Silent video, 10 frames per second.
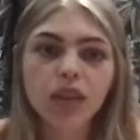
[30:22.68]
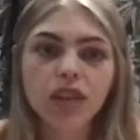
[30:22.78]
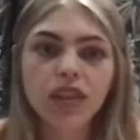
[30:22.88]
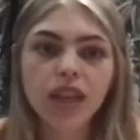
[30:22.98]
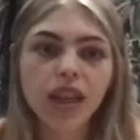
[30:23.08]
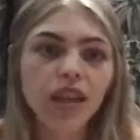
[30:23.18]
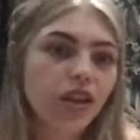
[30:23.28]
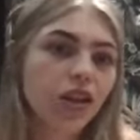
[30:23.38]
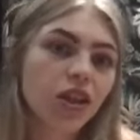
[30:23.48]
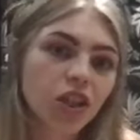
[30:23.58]
this day?
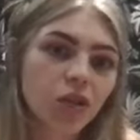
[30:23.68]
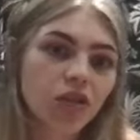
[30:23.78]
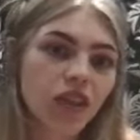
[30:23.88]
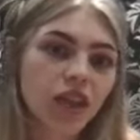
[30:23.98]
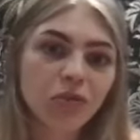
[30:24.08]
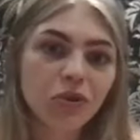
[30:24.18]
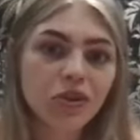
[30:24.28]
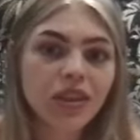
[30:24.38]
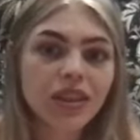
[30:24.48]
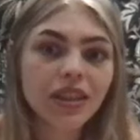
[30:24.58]
Are you available
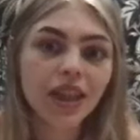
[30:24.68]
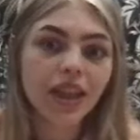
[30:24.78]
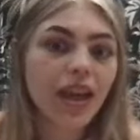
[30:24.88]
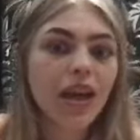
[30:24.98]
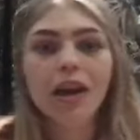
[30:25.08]
on this day?